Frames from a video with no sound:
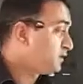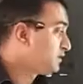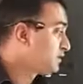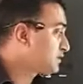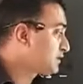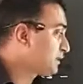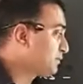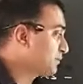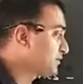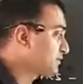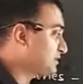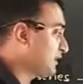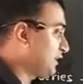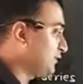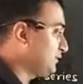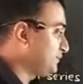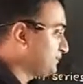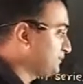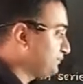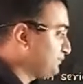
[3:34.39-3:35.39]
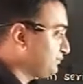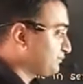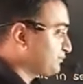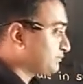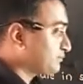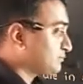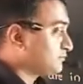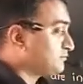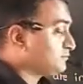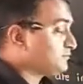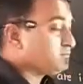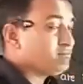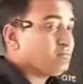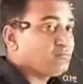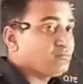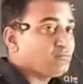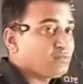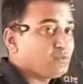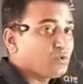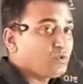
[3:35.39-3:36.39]
Suppose now
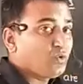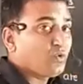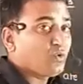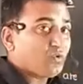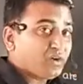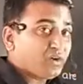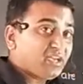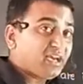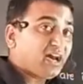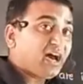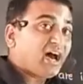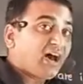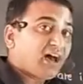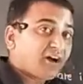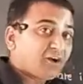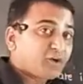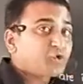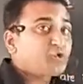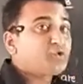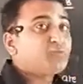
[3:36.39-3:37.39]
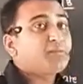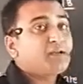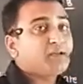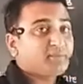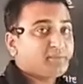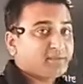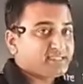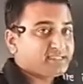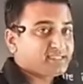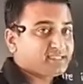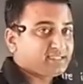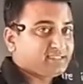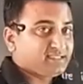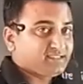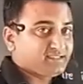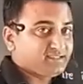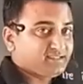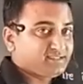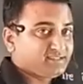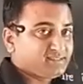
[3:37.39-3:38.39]
only R2 bulb is in
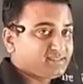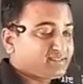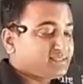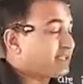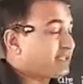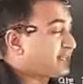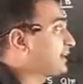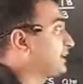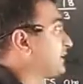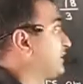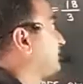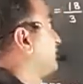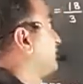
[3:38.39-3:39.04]
the circuit.